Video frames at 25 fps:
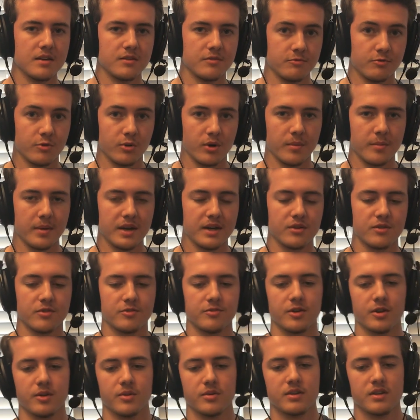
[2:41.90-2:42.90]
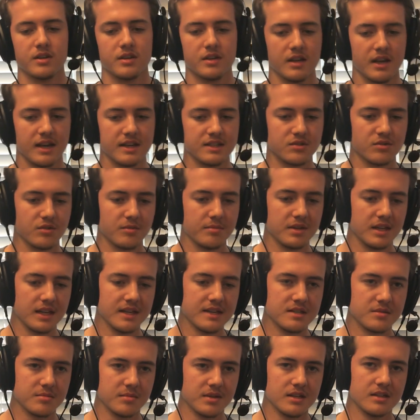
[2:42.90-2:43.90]
for a microphone as a
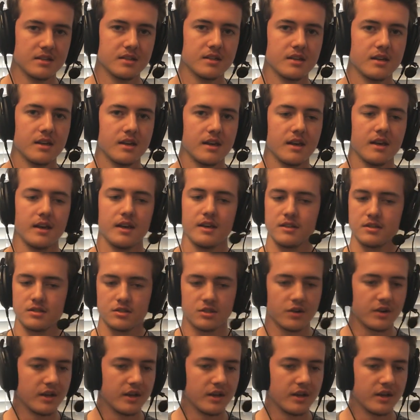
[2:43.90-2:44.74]
replacement. So